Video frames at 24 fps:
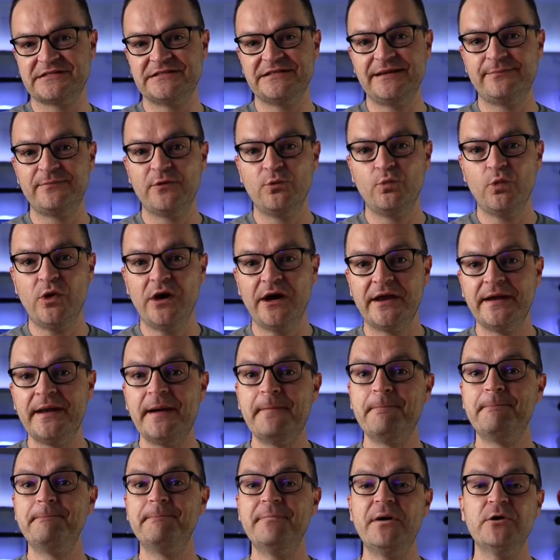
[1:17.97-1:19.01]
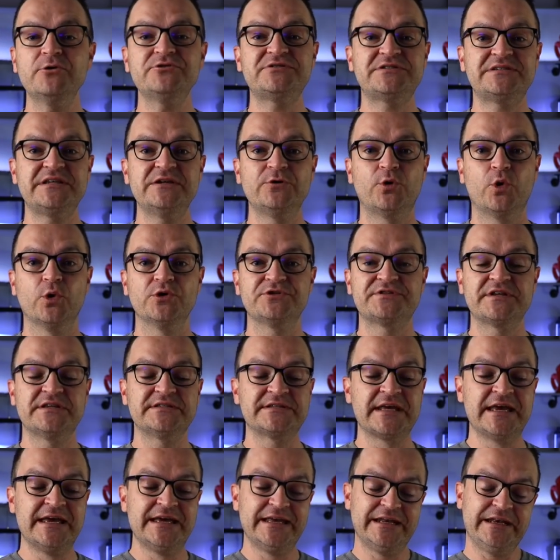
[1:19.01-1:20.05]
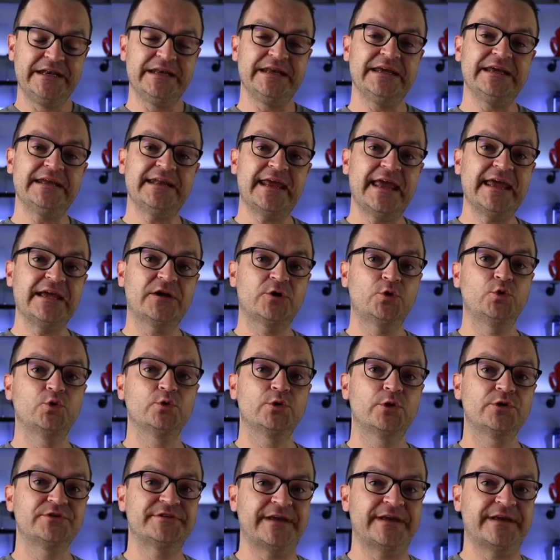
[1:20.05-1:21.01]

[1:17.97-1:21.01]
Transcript: Number one, most seahorses need a cooler